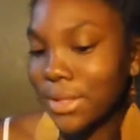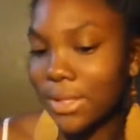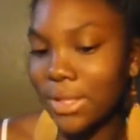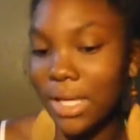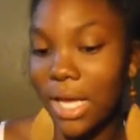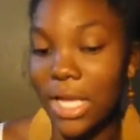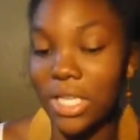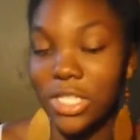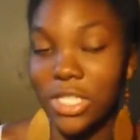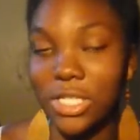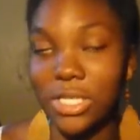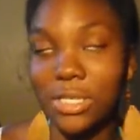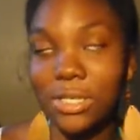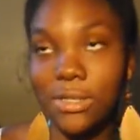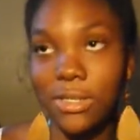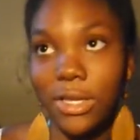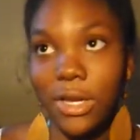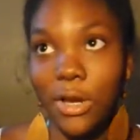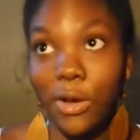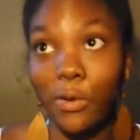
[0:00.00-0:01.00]
I
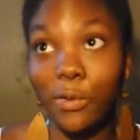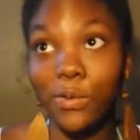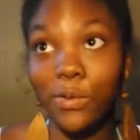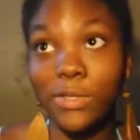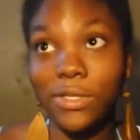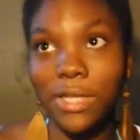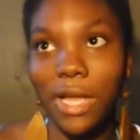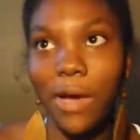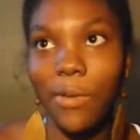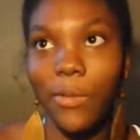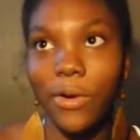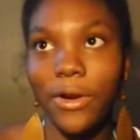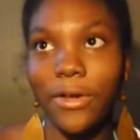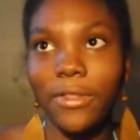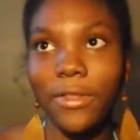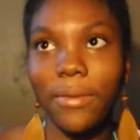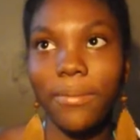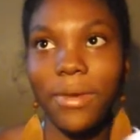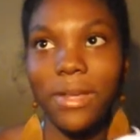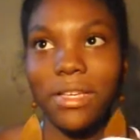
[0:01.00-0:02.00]
just, you know, stop wearing
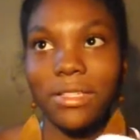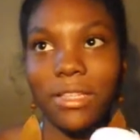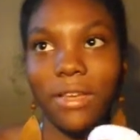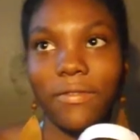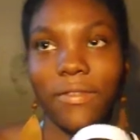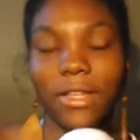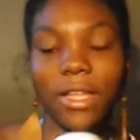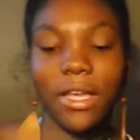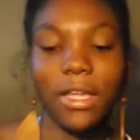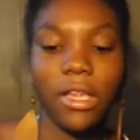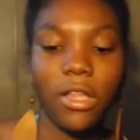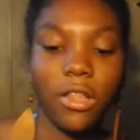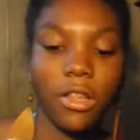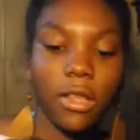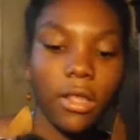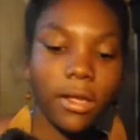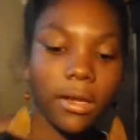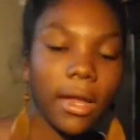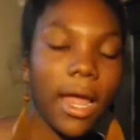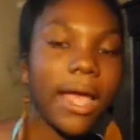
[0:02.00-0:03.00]
them, because I feel like it'll
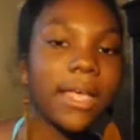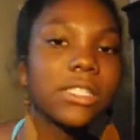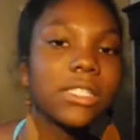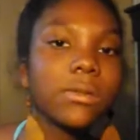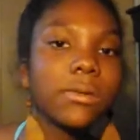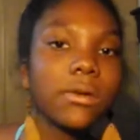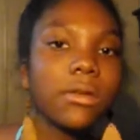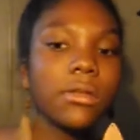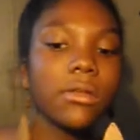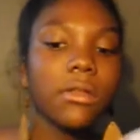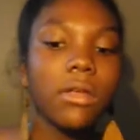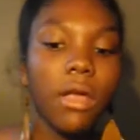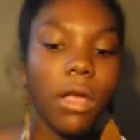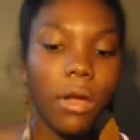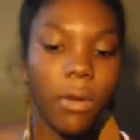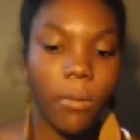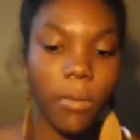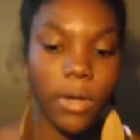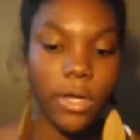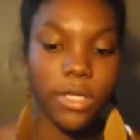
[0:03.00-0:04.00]
look nice with
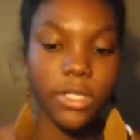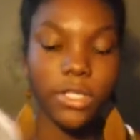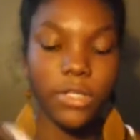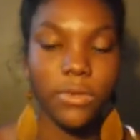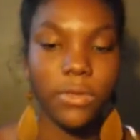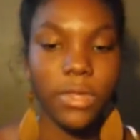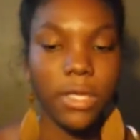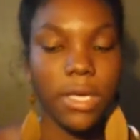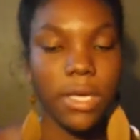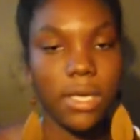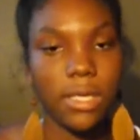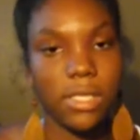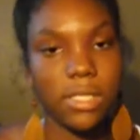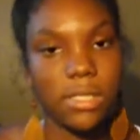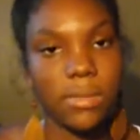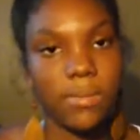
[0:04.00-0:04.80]
one or two things.